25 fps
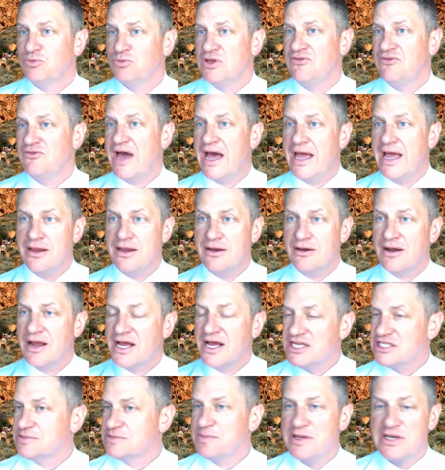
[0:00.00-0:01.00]
You've got your
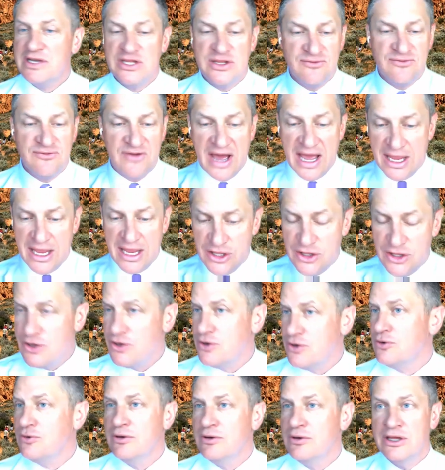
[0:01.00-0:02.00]
husband, you've got
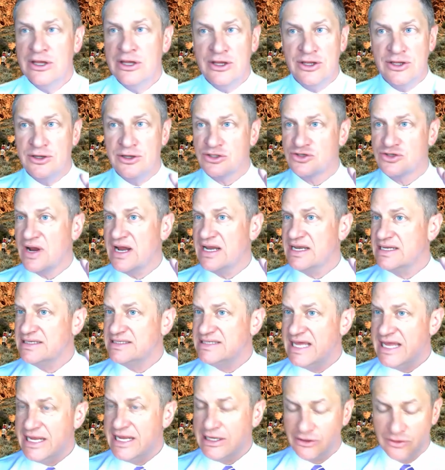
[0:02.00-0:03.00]
you, you're trying to
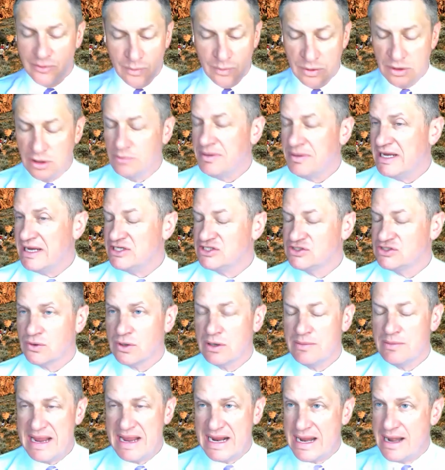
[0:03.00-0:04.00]
take the world by
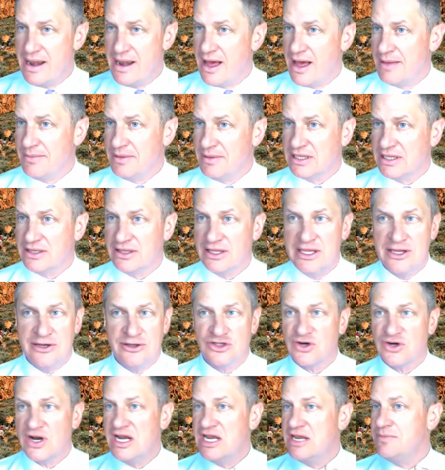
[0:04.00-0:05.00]
storm economically.
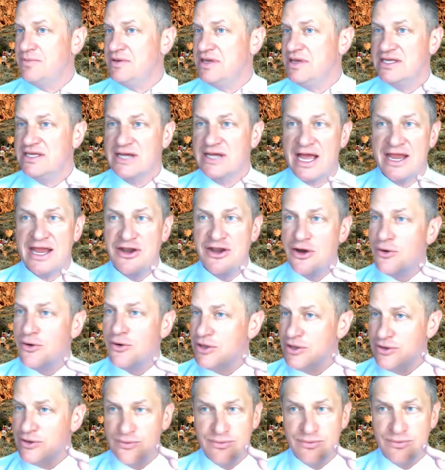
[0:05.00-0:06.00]
You're trying to be, I know
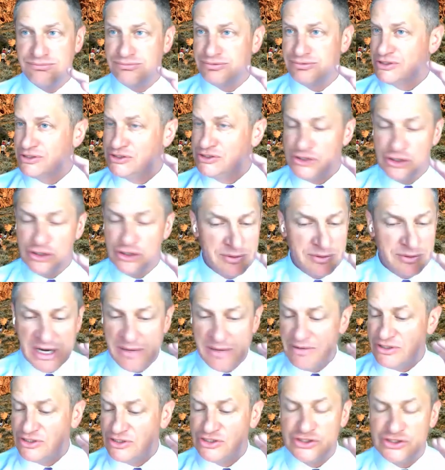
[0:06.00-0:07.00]
you, you're
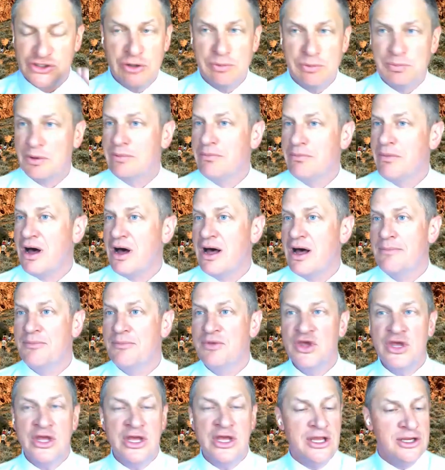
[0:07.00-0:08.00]
trying to be super mom.